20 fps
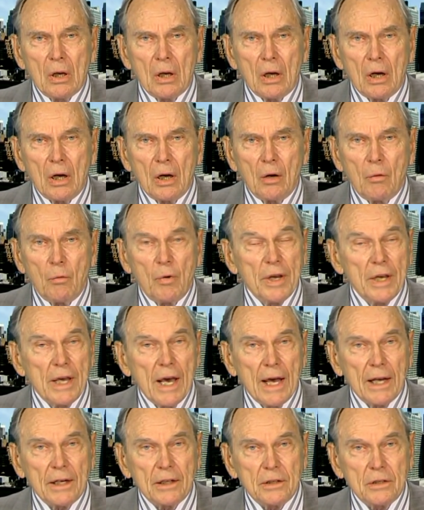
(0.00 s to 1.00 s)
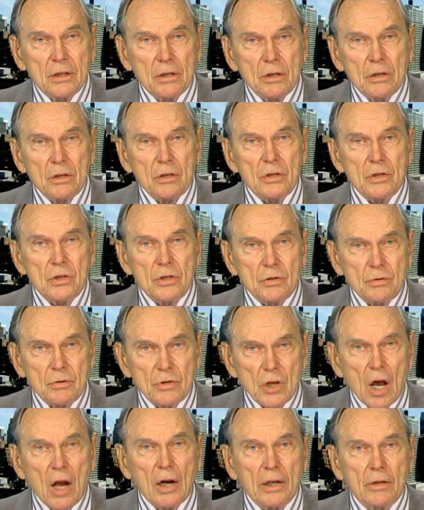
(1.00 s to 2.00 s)
uh, we had
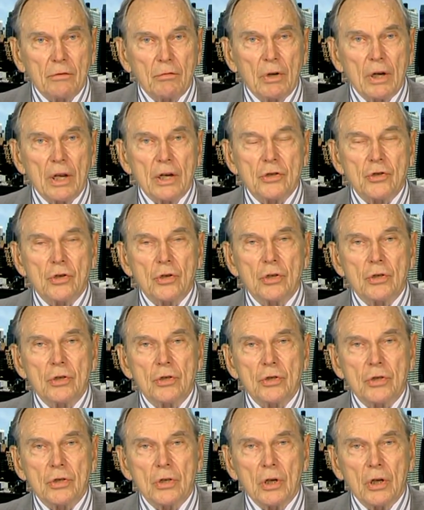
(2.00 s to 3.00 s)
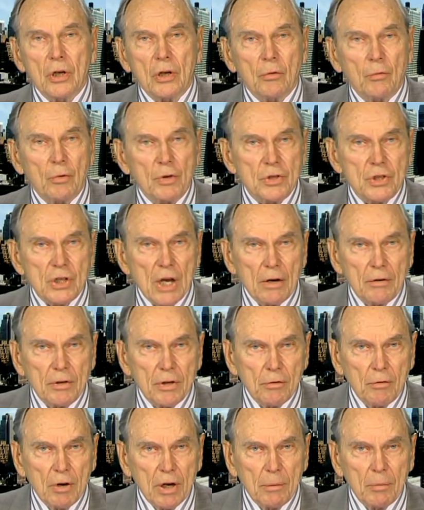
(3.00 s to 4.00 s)
solid relations uh, with Saudi
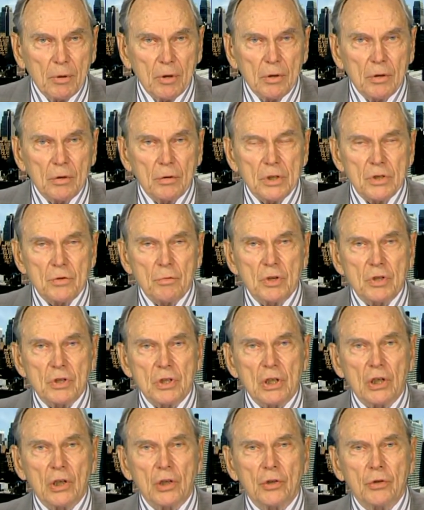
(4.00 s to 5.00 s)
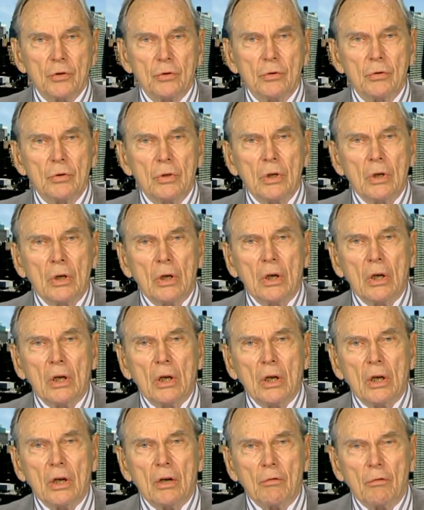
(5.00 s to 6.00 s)
Arabia, as we still do,
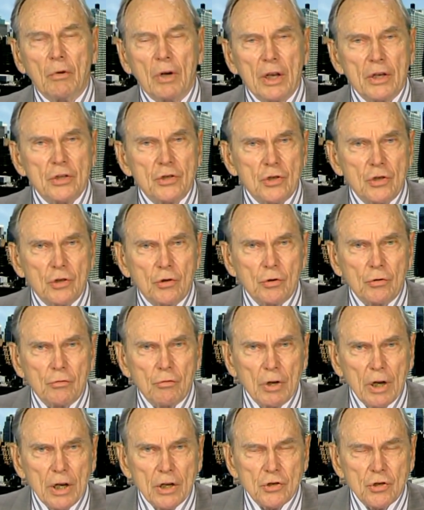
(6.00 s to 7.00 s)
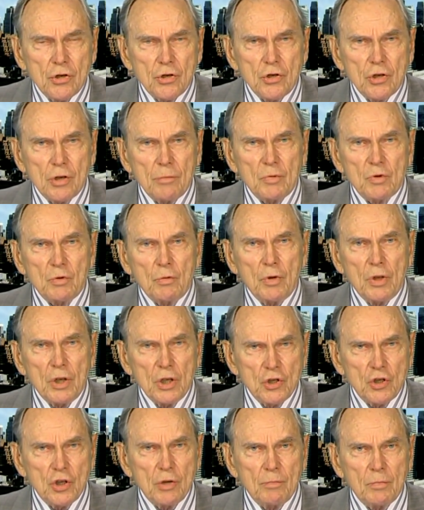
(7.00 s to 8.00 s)
relation, good relationships with
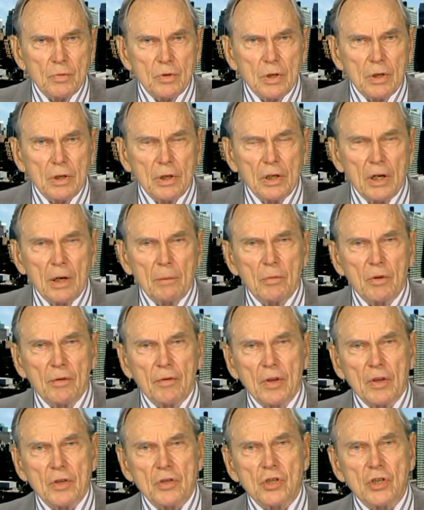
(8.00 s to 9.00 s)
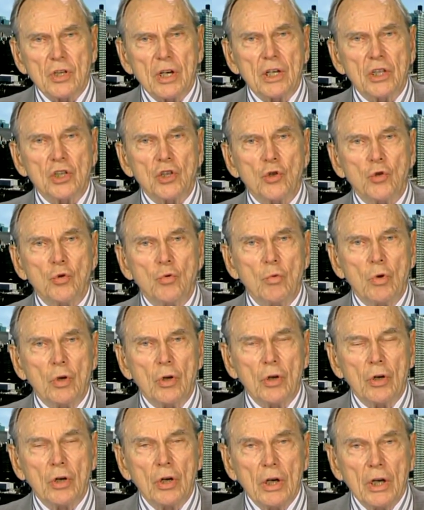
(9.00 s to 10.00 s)
Egypt and a number of other states who
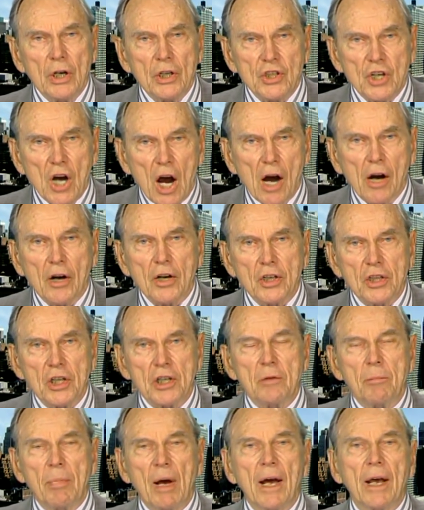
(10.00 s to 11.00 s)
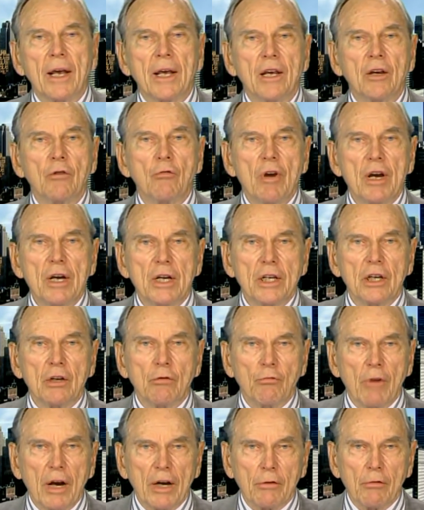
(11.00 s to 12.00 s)
were targeted by Iranian
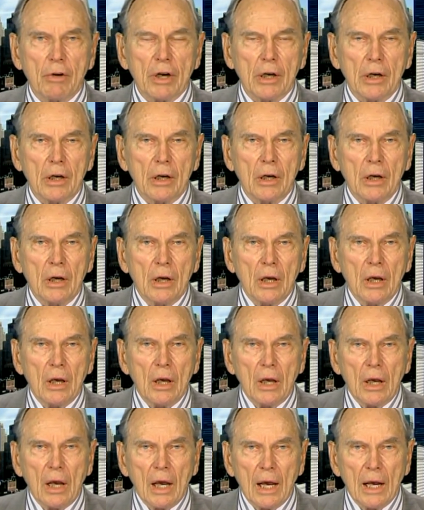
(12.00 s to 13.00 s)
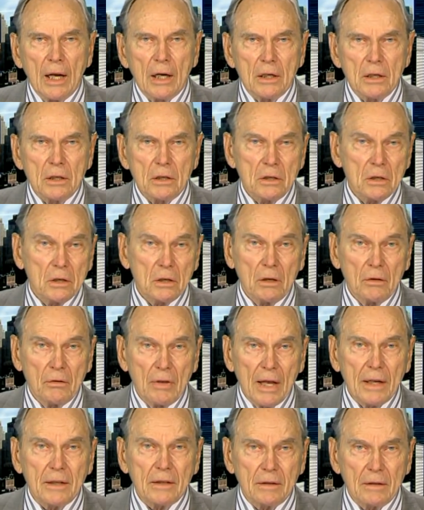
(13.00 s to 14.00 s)
rhetoric. And uh,
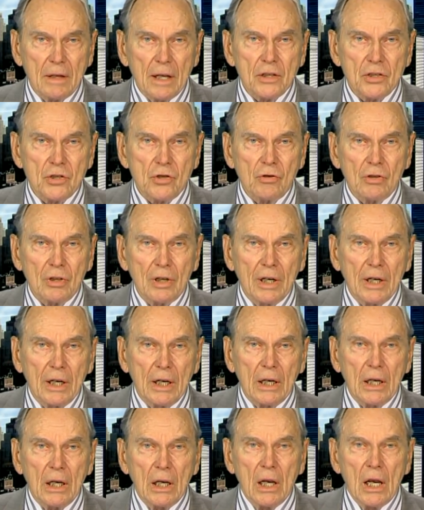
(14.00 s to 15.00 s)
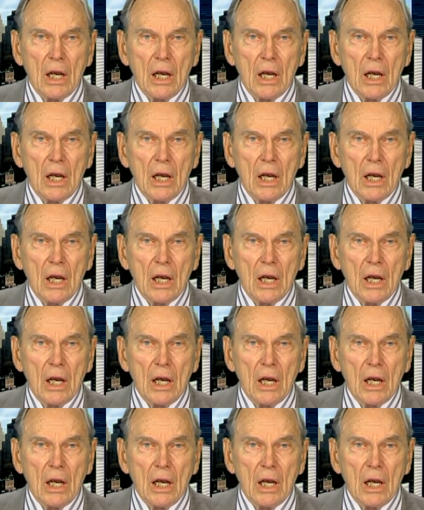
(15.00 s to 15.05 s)
that, that certainly